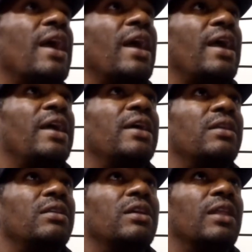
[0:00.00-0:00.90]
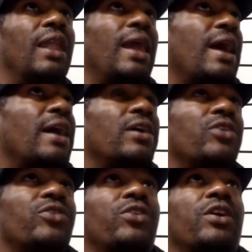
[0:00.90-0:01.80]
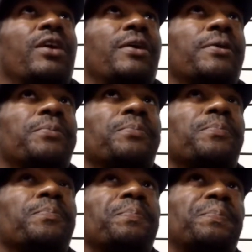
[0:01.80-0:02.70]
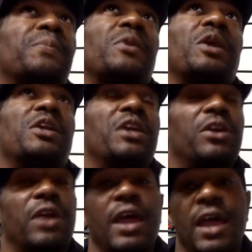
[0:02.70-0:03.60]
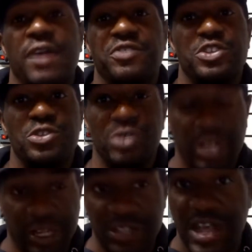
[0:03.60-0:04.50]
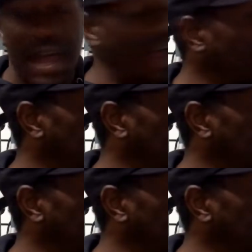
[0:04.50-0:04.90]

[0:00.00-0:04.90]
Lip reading: in the last year and a half to 2 years. I have